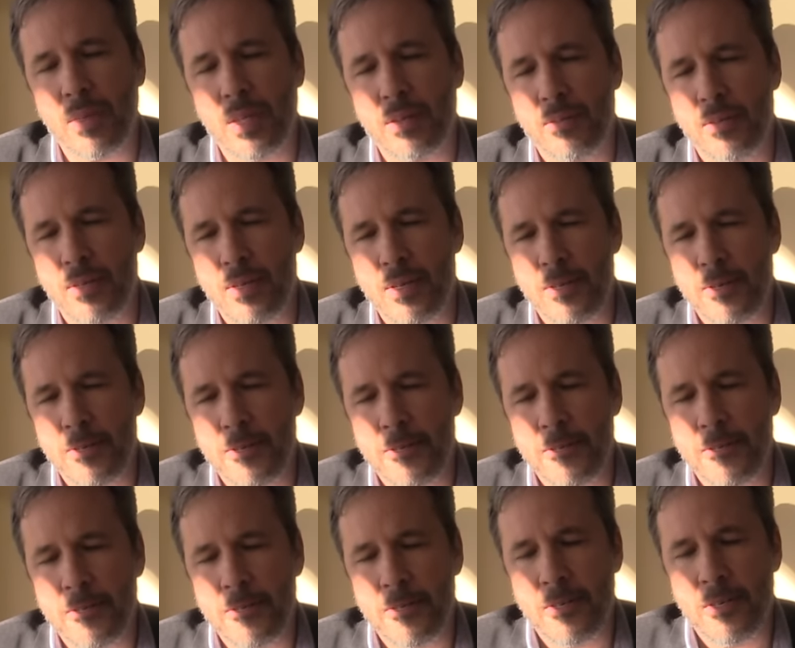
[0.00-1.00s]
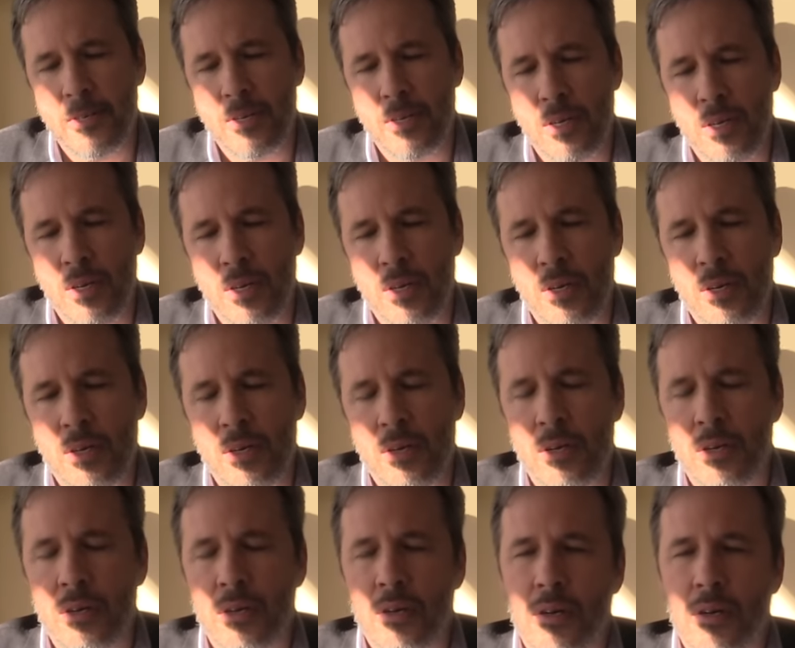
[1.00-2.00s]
Who it's going to be, who they are in the set?